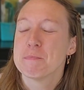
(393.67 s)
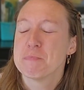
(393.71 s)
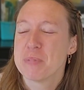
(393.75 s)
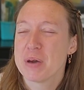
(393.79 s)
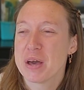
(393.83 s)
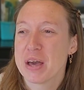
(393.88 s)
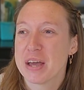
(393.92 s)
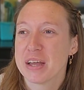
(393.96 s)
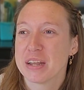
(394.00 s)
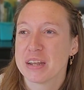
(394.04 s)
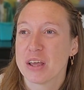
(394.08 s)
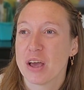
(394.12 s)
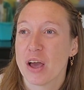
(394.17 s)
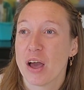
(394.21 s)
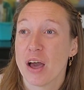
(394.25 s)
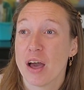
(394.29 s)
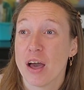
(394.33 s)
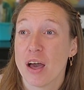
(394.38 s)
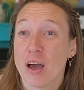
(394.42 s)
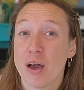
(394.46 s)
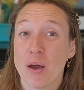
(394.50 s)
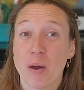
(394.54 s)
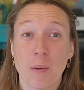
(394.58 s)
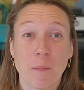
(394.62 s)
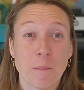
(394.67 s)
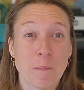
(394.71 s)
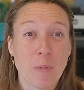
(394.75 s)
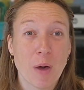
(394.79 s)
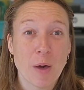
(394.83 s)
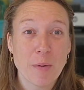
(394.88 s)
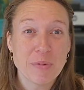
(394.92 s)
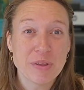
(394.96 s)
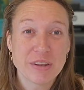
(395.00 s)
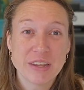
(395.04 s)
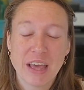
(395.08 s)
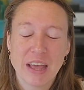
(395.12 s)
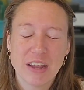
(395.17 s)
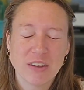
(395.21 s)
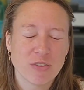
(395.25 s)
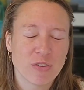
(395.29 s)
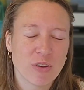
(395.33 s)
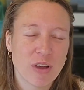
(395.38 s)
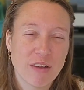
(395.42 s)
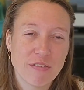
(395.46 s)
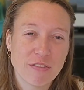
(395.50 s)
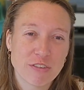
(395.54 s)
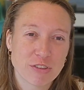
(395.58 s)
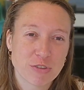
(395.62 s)
but mom and dad
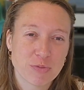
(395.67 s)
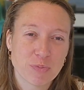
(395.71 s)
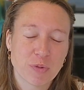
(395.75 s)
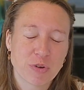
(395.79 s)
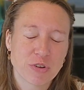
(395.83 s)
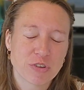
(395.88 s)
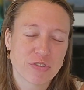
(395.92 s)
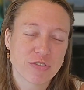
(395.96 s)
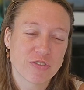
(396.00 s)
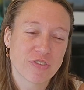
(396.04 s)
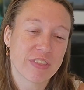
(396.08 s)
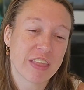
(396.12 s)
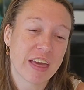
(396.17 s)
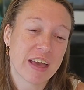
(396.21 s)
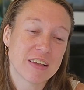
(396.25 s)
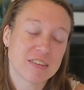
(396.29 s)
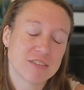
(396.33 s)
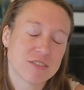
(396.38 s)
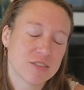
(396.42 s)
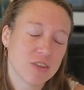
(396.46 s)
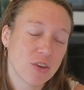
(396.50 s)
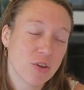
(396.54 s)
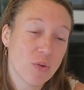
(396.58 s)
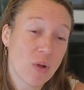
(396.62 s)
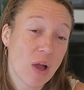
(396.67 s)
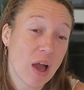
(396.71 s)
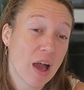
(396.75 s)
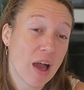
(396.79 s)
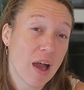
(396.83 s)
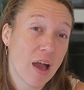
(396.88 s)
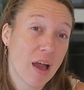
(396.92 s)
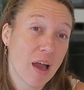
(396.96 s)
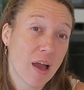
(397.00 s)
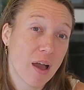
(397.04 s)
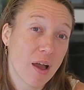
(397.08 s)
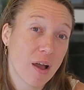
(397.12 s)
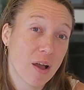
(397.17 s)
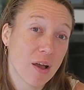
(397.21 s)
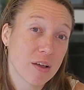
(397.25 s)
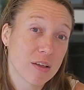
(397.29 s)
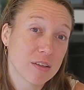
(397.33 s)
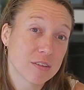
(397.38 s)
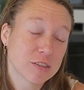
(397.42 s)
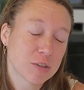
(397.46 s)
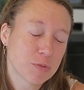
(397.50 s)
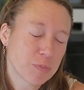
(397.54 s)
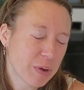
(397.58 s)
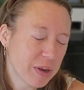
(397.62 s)
don't have the smarts for that. So
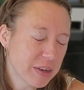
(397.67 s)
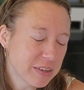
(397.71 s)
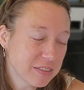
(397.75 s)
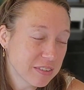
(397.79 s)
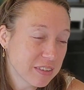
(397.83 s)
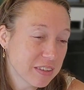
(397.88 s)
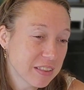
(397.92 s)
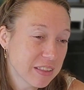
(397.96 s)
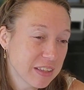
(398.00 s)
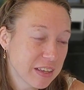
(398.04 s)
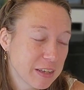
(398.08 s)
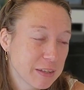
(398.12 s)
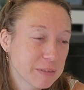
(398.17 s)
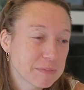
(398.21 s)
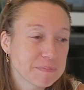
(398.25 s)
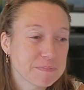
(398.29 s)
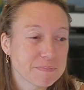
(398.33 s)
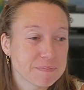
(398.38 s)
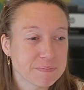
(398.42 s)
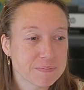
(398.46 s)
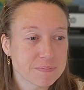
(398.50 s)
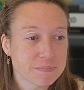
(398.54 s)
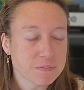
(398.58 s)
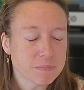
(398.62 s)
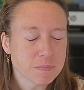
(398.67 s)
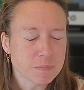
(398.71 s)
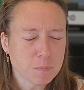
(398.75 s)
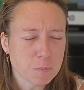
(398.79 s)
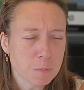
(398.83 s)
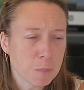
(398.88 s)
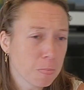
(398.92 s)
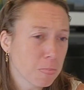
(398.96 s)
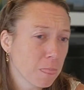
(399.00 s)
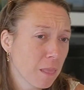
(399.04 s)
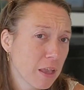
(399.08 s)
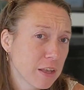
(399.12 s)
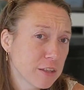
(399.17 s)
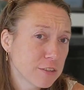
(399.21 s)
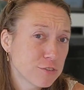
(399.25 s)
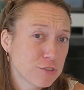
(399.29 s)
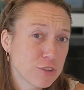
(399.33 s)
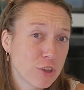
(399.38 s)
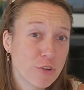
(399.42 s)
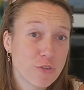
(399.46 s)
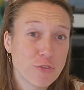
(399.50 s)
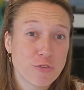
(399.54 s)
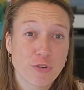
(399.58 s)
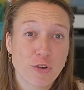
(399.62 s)
surprisingly,
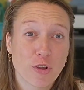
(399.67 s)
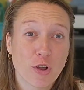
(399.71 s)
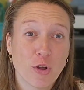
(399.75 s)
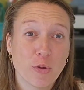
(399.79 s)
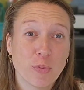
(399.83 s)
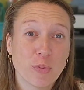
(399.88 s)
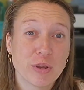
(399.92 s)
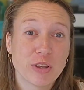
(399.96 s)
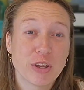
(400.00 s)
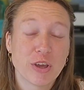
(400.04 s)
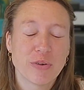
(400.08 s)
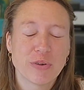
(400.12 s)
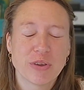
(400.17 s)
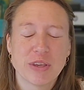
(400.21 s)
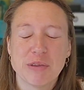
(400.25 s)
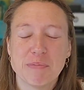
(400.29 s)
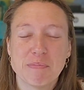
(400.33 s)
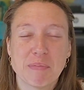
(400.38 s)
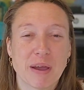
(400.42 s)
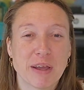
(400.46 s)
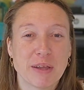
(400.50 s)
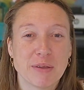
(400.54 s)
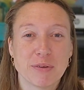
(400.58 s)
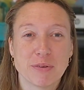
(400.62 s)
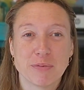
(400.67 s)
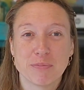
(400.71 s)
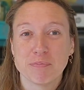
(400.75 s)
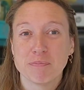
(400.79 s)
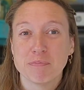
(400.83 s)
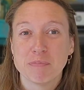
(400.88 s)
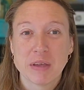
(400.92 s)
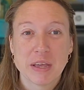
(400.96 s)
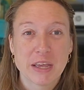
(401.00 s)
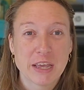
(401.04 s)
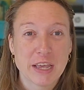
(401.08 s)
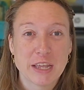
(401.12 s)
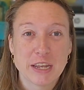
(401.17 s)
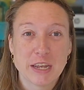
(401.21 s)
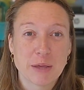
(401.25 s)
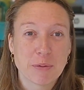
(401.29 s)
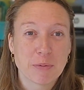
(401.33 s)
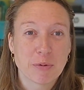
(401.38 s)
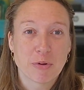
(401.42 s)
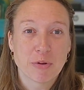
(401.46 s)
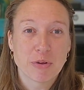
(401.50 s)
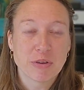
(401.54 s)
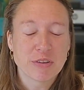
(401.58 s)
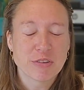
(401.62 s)
so for all we know, he might end
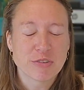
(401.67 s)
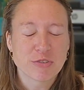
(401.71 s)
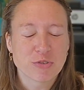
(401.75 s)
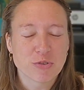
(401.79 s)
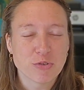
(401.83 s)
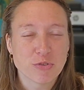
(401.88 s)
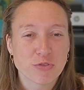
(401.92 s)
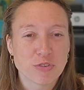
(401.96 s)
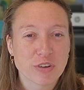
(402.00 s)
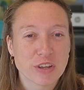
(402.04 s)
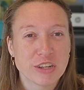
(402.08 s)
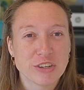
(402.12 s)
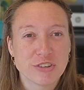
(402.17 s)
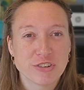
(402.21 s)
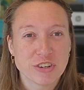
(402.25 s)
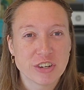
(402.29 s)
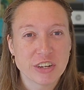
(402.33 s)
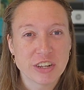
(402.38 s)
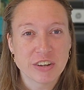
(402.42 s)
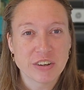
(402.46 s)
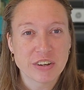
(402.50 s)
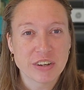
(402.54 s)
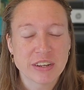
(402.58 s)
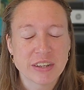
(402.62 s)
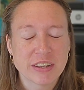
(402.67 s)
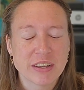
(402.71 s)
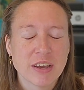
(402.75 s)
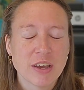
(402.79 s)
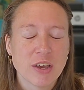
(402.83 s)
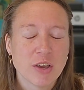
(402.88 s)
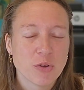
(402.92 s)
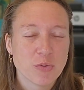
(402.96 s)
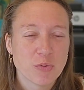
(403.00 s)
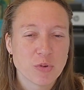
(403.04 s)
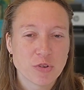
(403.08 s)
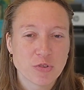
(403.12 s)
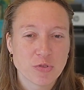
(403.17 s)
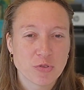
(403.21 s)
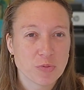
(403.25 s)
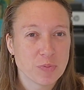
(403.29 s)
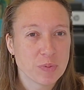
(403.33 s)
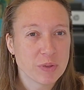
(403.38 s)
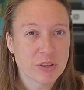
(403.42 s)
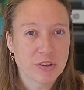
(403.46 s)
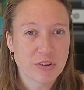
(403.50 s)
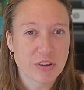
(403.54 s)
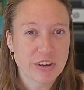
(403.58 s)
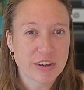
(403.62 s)
up going to school for engineering, which
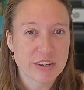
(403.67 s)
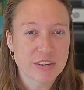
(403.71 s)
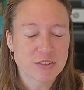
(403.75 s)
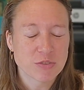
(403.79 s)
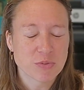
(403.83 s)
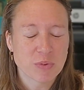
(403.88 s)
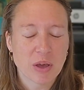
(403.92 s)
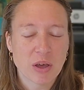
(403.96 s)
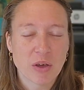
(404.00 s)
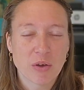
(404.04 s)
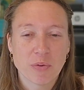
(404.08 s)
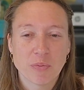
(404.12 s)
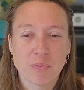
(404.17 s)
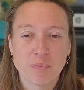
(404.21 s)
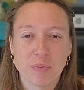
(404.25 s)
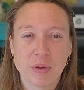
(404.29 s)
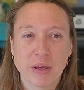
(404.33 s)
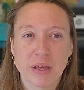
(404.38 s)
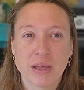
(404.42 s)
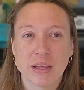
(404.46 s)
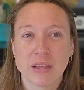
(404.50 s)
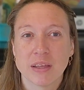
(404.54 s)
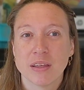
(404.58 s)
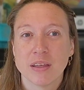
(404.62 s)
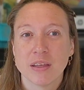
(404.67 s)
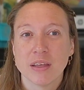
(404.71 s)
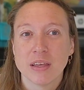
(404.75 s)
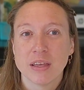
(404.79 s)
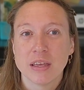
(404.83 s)
would be great as well. But